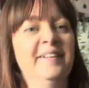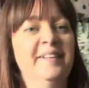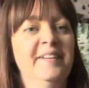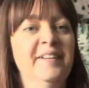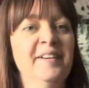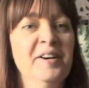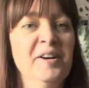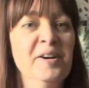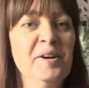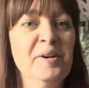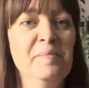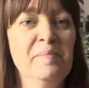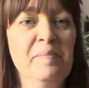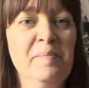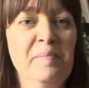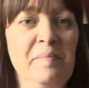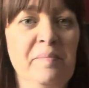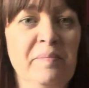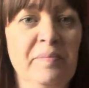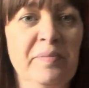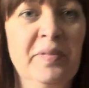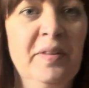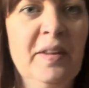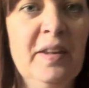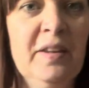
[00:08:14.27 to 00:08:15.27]

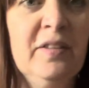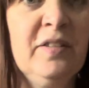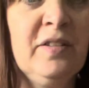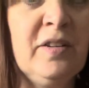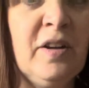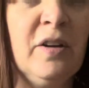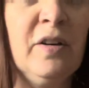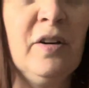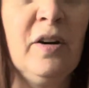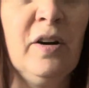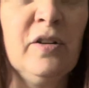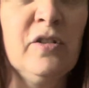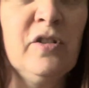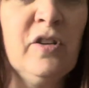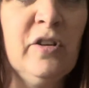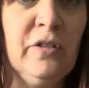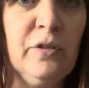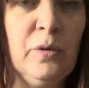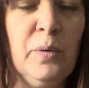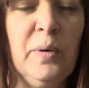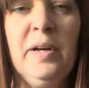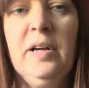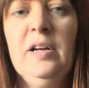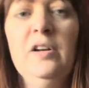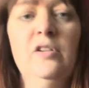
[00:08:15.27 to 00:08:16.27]
So I'll just
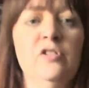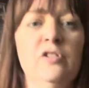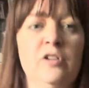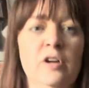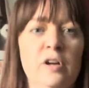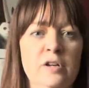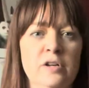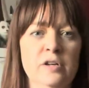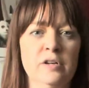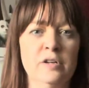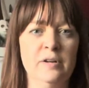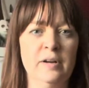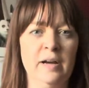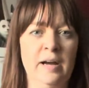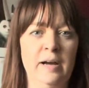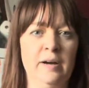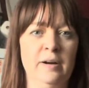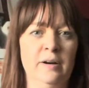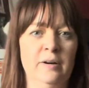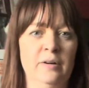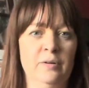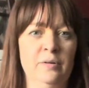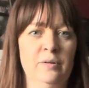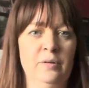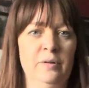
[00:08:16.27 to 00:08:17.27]
quickly show you
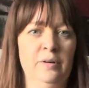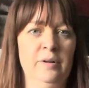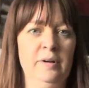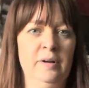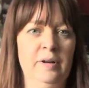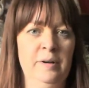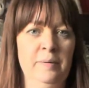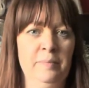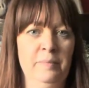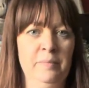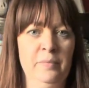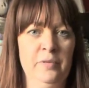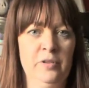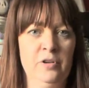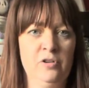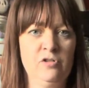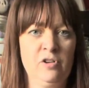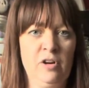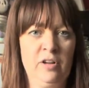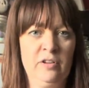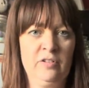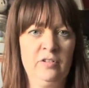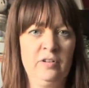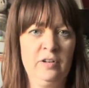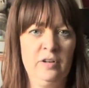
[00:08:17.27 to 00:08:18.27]
how the
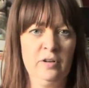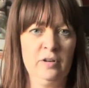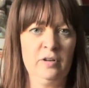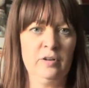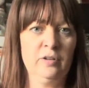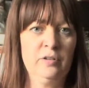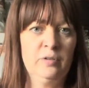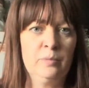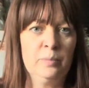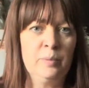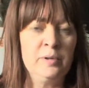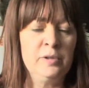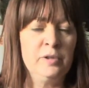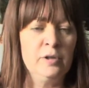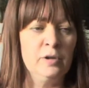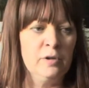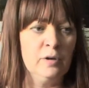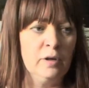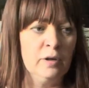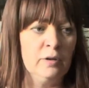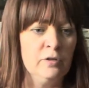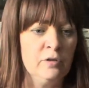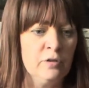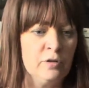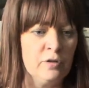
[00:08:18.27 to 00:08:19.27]
dress looks when you
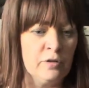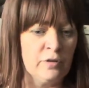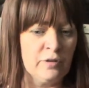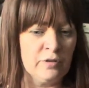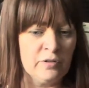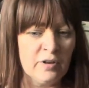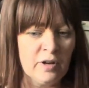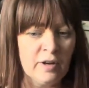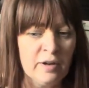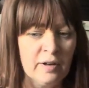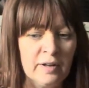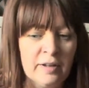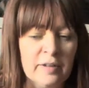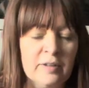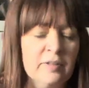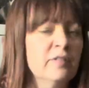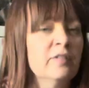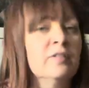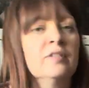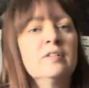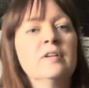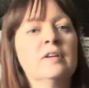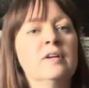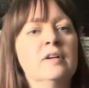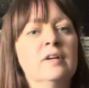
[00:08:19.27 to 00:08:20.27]
undo the
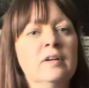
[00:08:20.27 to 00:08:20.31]
ties.